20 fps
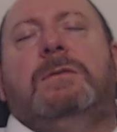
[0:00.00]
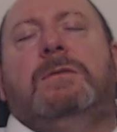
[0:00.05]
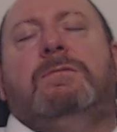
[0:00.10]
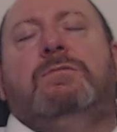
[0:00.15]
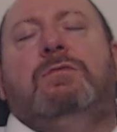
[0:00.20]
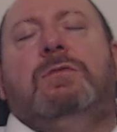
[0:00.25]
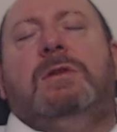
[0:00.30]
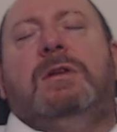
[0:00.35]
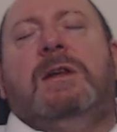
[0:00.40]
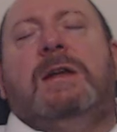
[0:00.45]
of
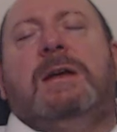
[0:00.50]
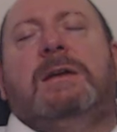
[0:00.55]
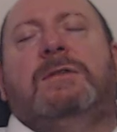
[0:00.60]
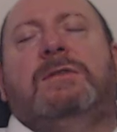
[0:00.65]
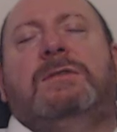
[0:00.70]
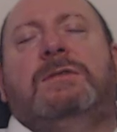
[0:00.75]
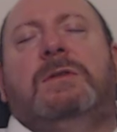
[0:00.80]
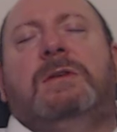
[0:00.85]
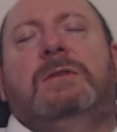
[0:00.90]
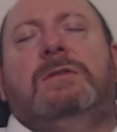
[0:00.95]

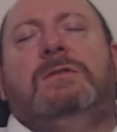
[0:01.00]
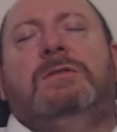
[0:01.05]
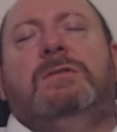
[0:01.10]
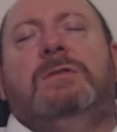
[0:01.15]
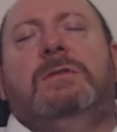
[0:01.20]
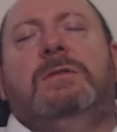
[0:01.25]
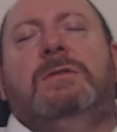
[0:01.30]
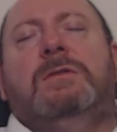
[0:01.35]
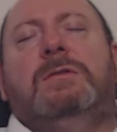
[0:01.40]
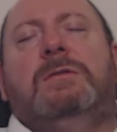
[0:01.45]

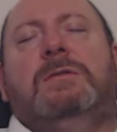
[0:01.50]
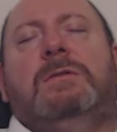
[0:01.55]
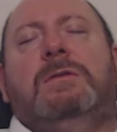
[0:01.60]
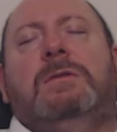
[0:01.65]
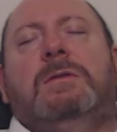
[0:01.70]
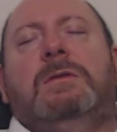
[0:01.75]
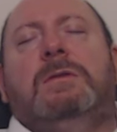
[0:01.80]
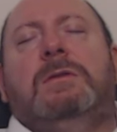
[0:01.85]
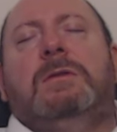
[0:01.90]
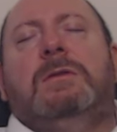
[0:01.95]
relaxation
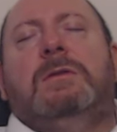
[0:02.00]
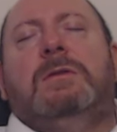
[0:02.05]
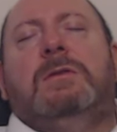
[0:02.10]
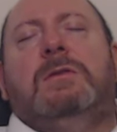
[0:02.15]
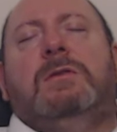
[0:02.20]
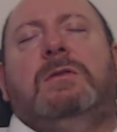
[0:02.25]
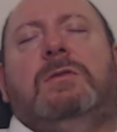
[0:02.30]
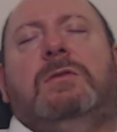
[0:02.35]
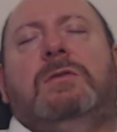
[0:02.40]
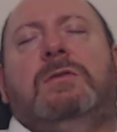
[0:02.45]

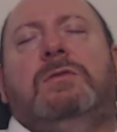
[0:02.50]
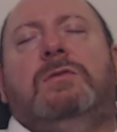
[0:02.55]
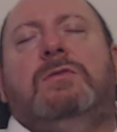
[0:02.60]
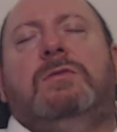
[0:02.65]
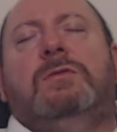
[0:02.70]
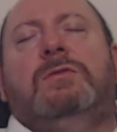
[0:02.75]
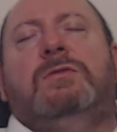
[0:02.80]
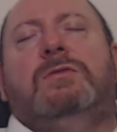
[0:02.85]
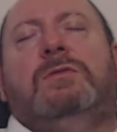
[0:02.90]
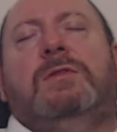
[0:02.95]

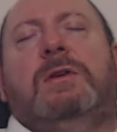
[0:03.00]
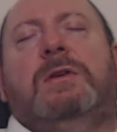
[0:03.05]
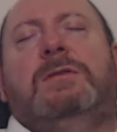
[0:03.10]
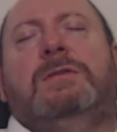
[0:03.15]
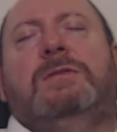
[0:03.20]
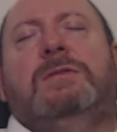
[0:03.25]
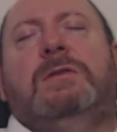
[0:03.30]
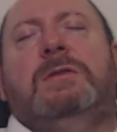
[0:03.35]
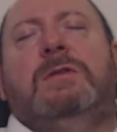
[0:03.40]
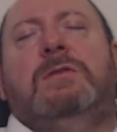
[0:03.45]
not
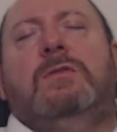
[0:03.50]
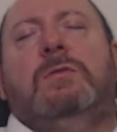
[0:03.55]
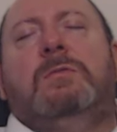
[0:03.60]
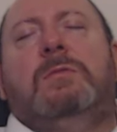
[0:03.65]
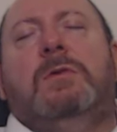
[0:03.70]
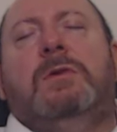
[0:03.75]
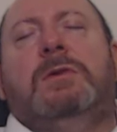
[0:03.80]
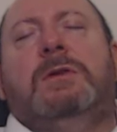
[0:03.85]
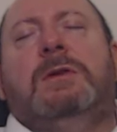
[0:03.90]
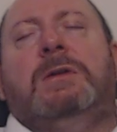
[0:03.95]
just in your
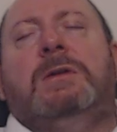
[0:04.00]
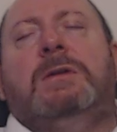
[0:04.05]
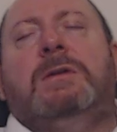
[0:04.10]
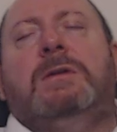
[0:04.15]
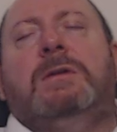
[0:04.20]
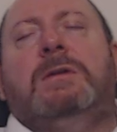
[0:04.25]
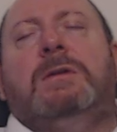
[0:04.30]
body,